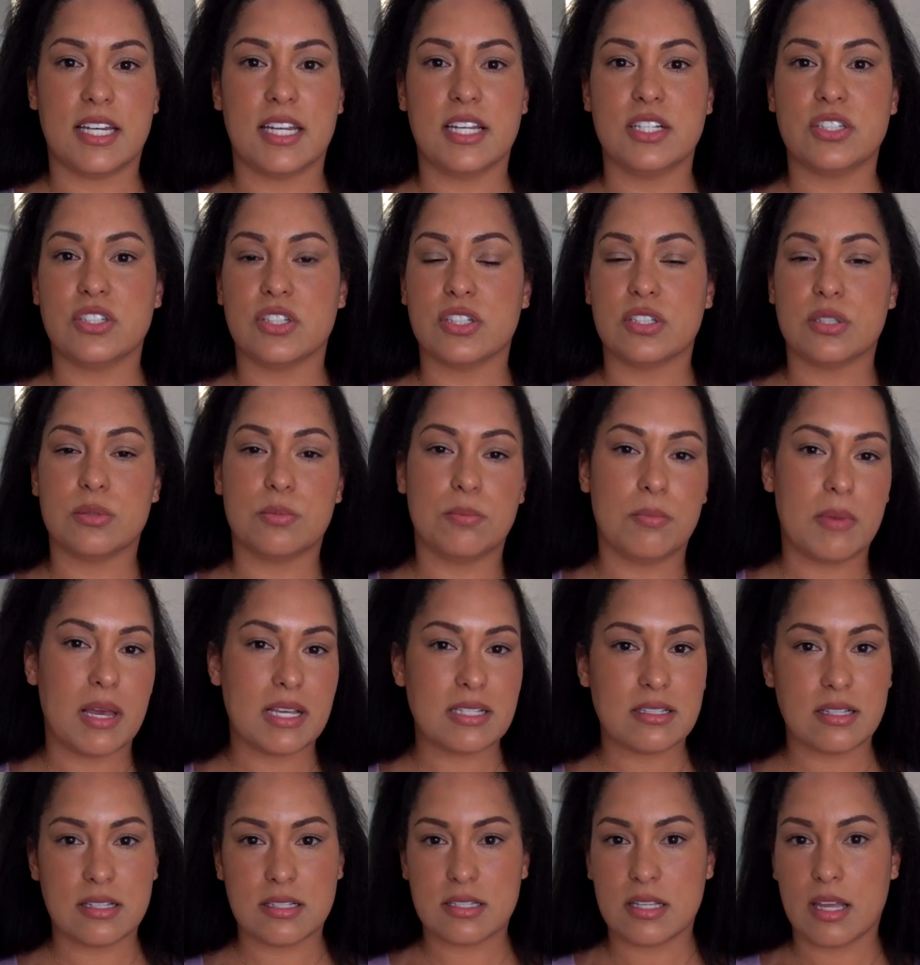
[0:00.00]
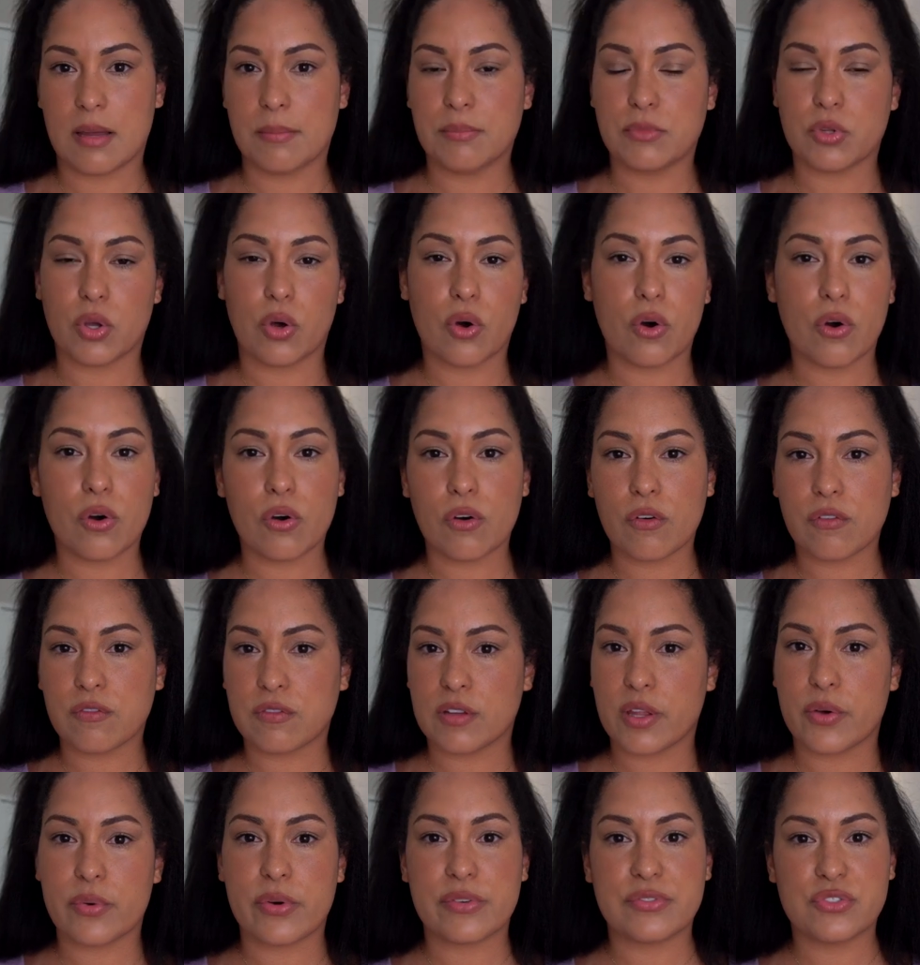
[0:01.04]
It just messes up the whole
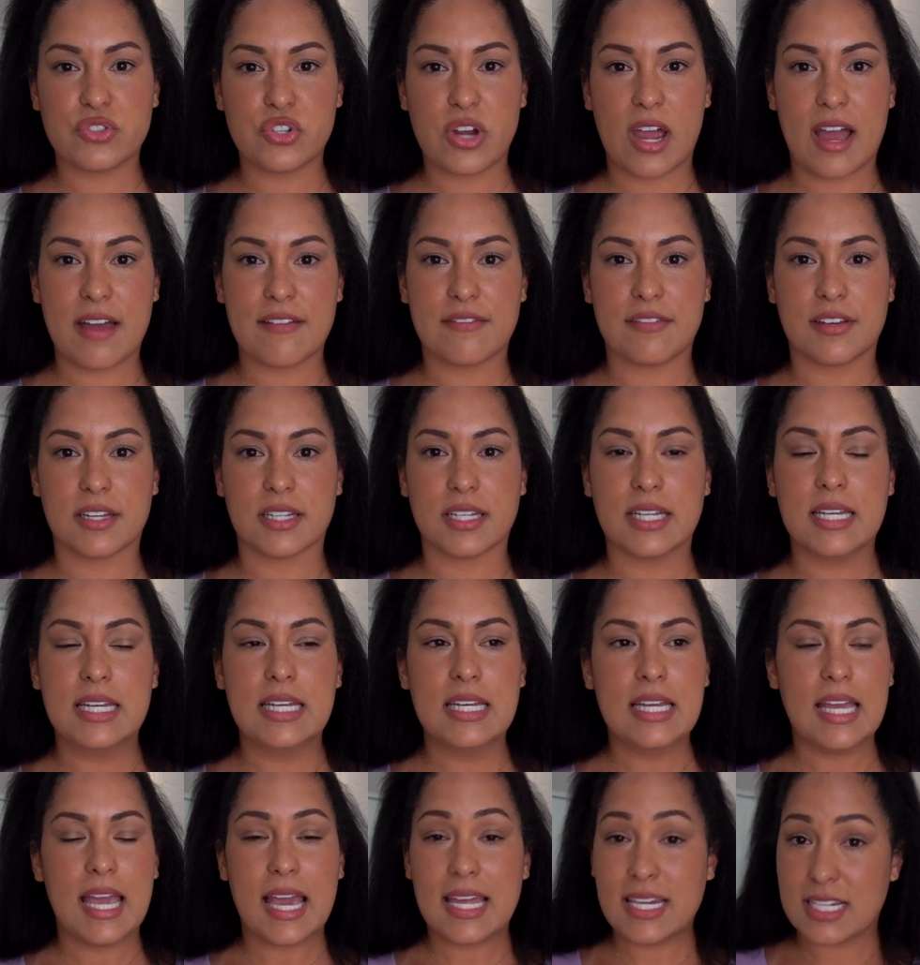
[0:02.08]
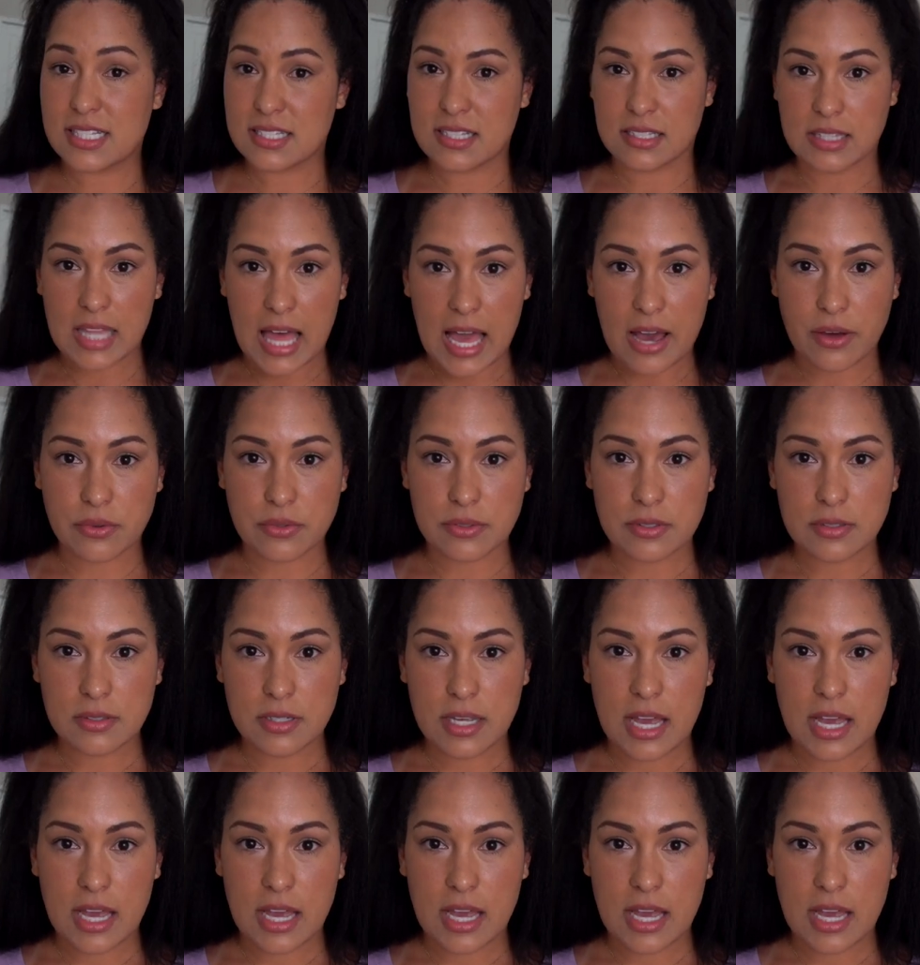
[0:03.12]
flow of traffic, and it's allowed.